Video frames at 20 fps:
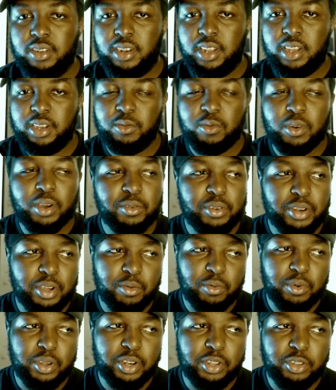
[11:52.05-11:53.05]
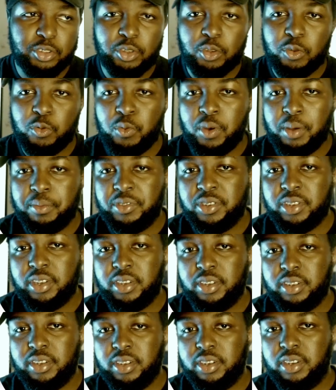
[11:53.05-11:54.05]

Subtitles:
like why would I want a new website?